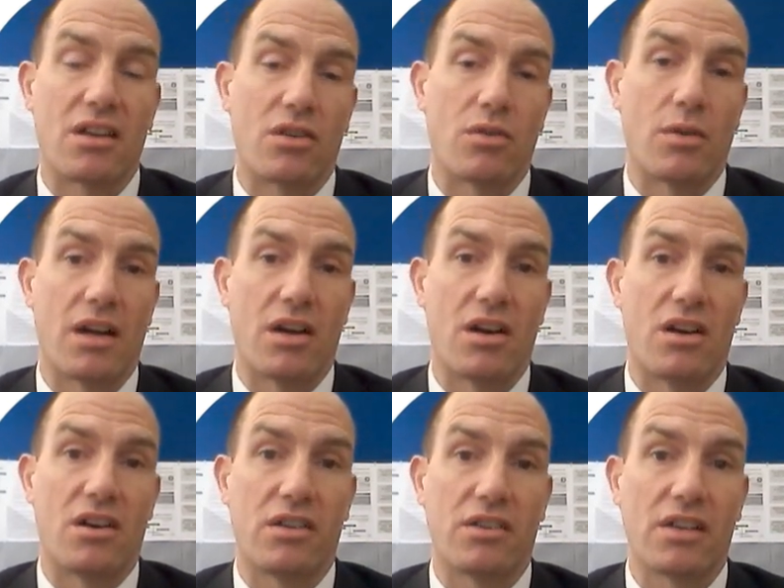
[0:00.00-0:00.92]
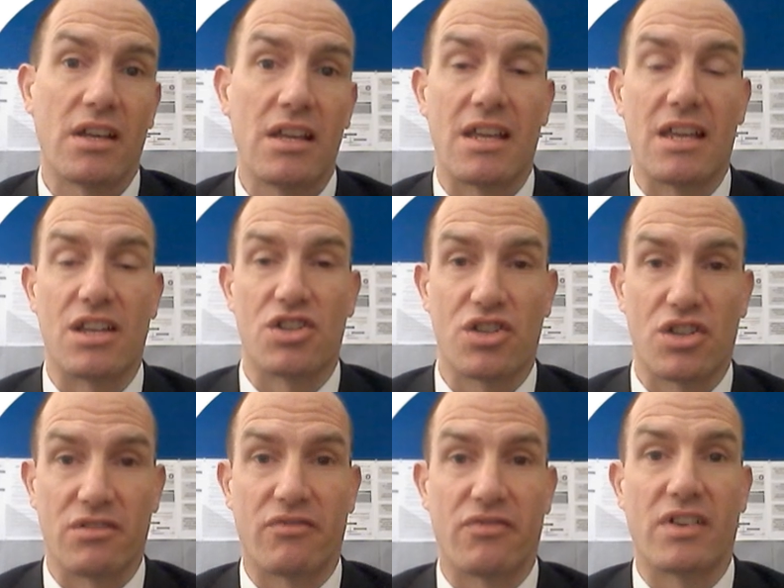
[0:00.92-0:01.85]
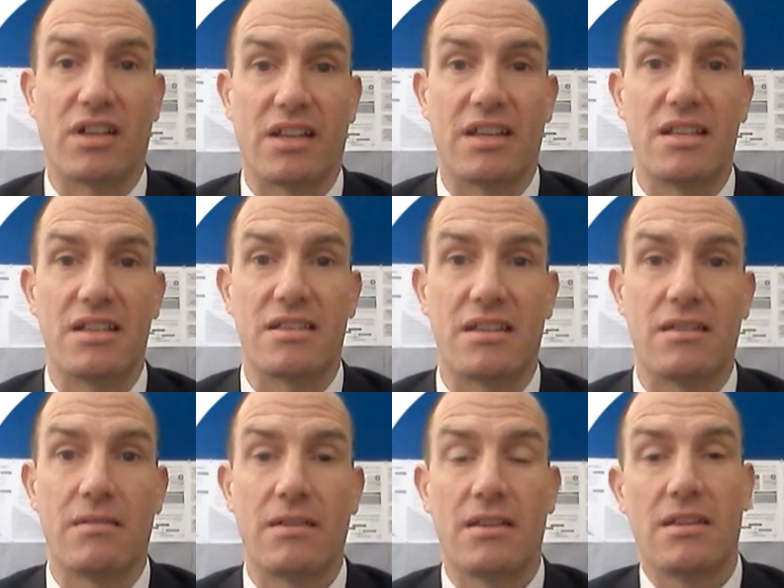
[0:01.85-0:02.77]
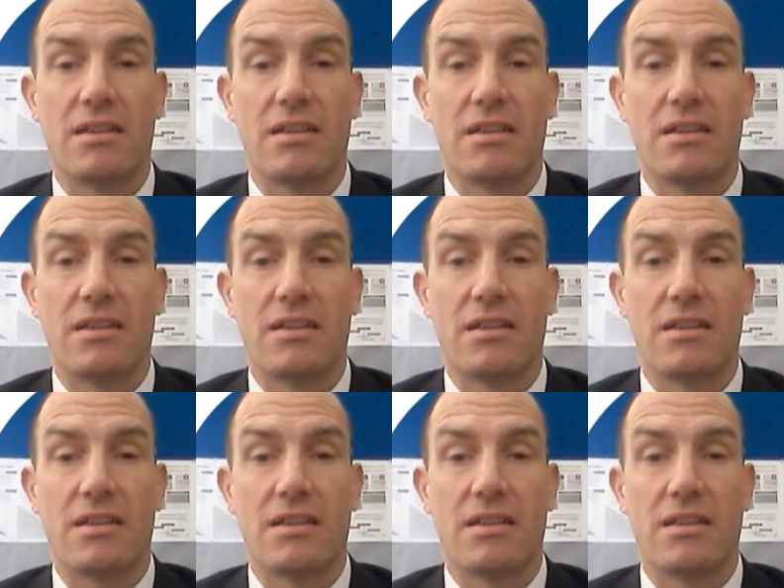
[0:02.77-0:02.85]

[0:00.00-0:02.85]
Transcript: and quite hard. It shouldn't feel easy.